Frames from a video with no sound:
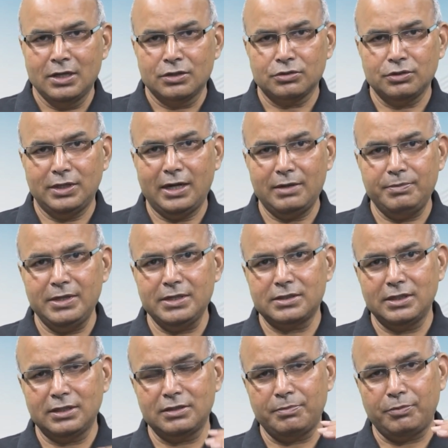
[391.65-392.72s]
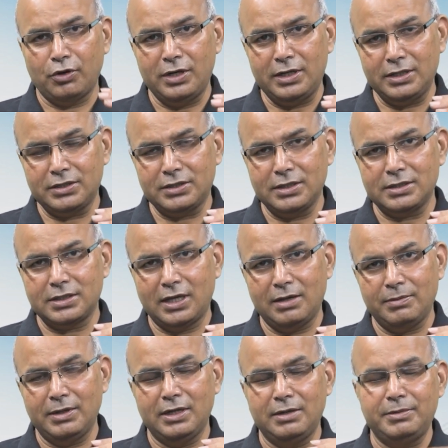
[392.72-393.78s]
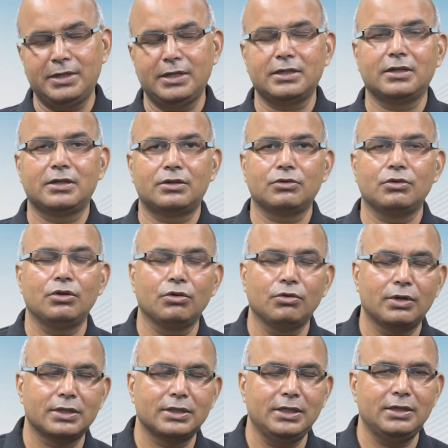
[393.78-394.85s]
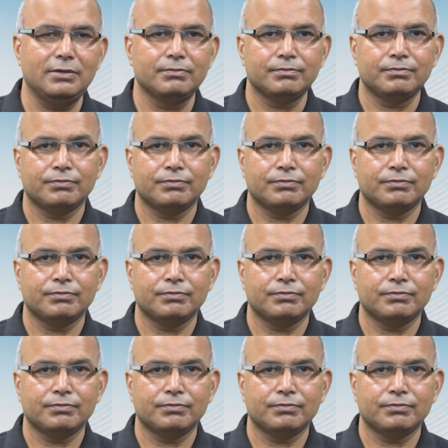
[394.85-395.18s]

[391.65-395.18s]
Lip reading: So that means that the politicians have a limited control over the